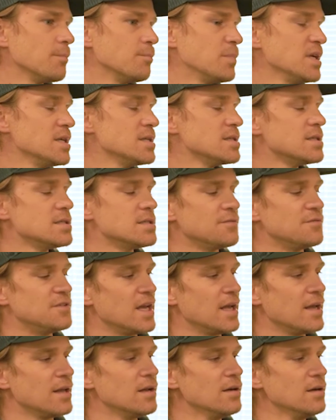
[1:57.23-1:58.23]
pieces of
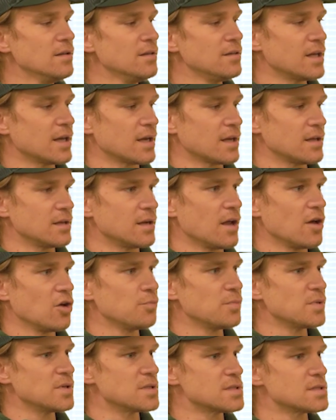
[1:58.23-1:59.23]
data that can
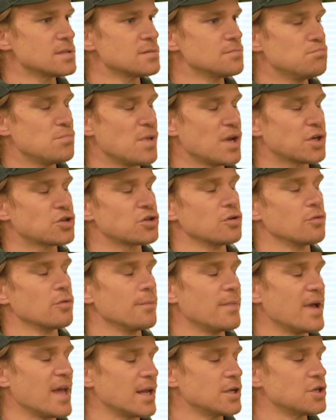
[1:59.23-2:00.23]
help us make sure we're
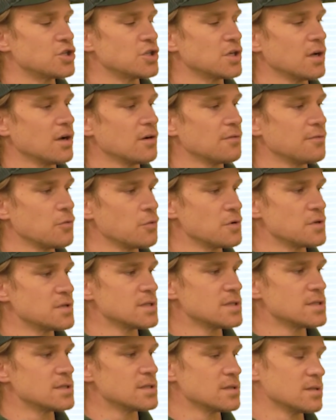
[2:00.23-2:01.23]
managing our
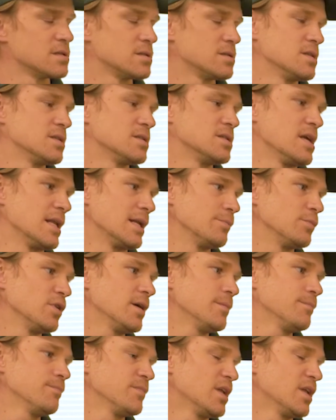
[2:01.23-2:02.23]
forests sustainably.